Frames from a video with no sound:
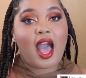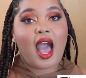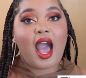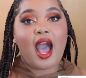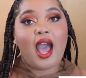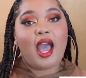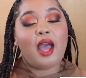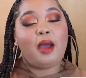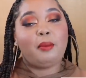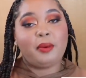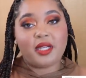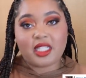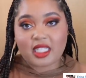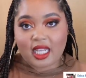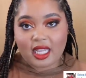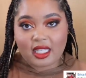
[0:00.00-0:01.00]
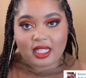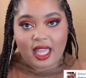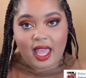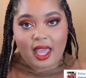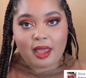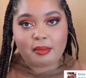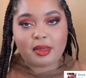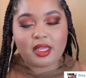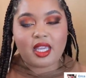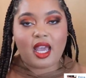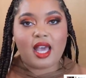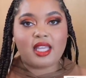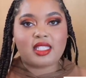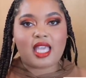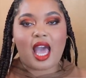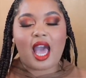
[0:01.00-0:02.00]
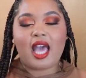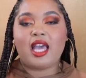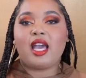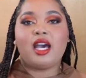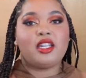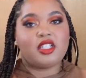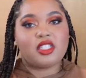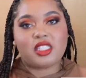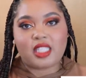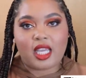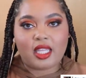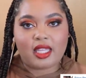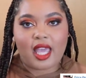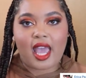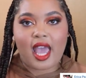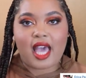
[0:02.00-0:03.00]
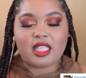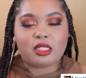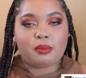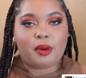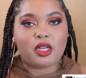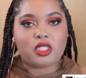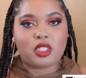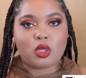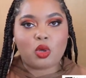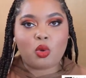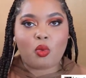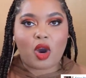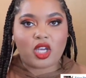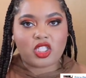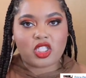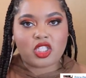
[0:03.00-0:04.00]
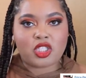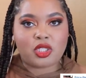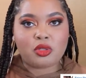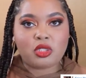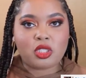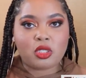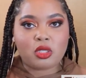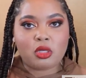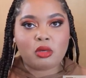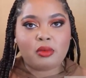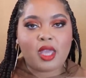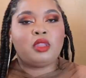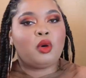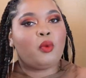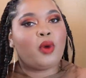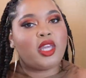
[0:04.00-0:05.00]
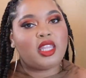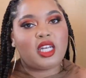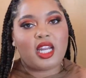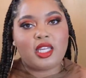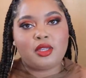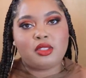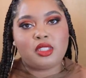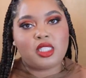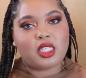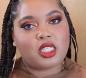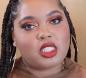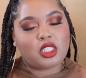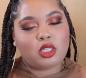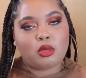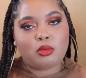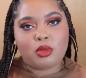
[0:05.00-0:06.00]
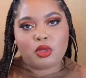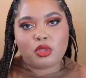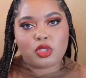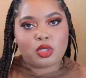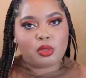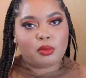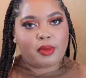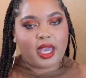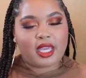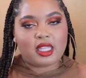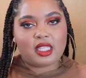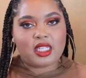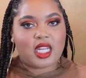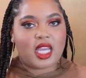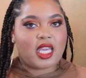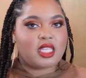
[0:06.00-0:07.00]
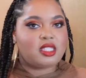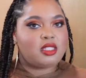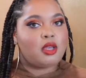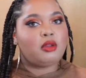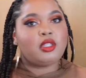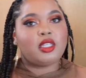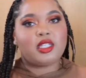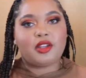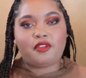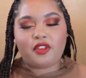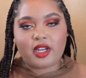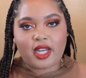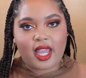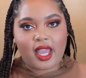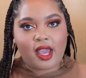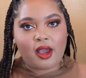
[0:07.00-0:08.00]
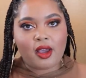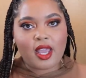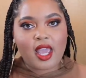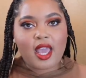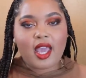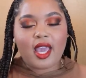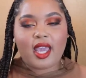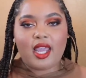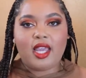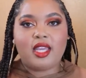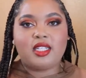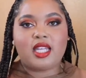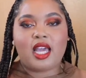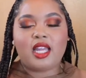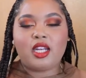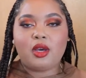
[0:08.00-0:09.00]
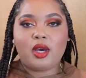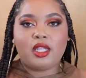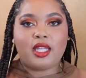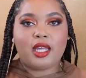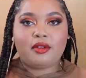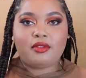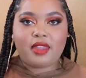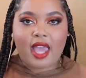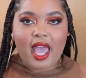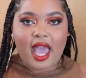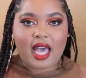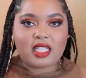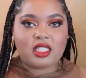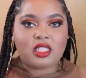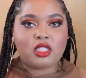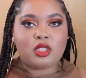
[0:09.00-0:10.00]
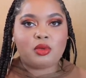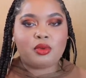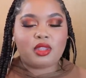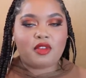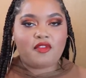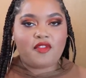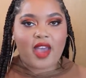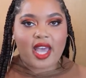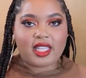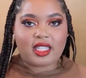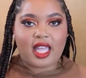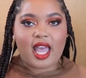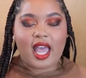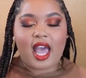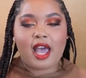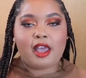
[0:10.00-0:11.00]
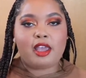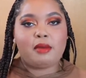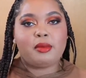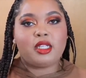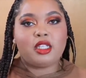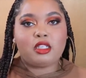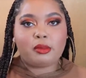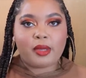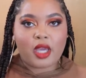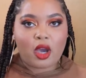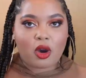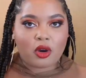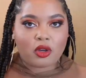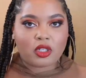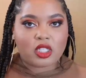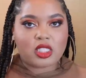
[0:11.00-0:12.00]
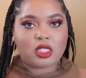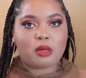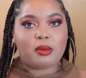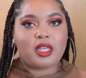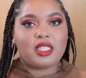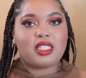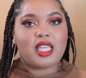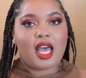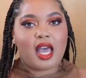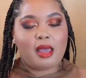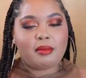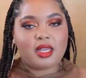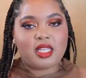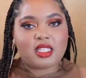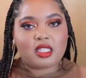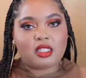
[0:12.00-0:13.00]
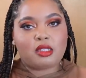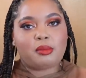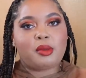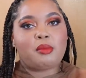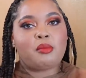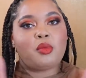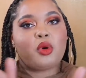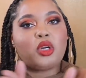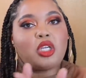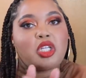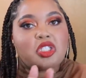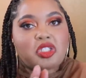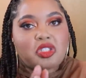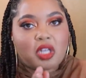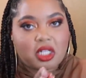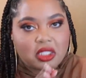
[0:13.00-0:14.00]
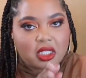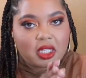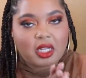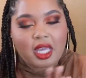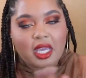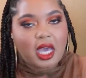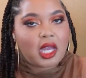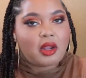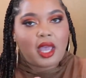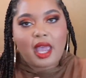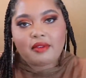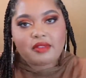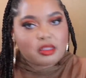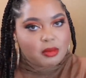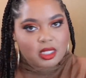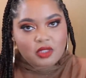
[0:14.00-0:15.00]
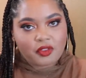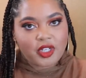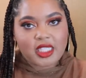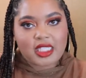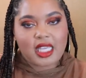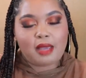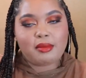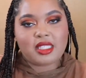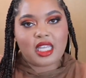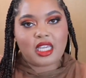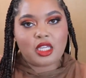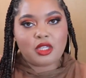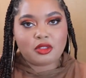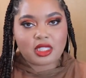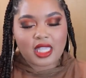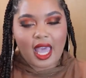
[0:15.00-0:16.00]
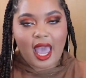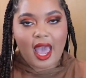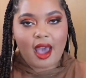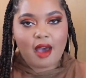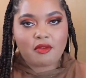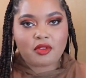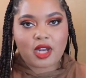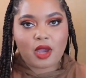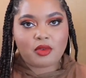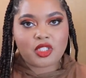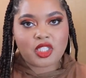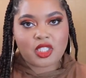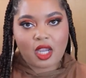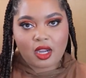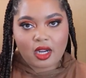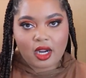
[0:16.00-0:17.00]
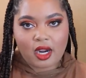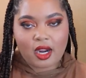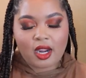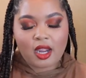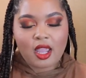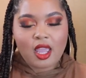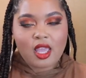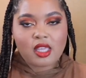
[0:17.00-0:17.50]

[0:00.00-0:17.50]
I appreciate that because I understand that as a person who watches YouTube, the way that I used to consume YouTube back in the day is totally different now. And I know a lot of that has to do with the fact that I am a little bit older, so my time is a little bit more constricted. Like, I don't have as much free time as I used to have when I was younger.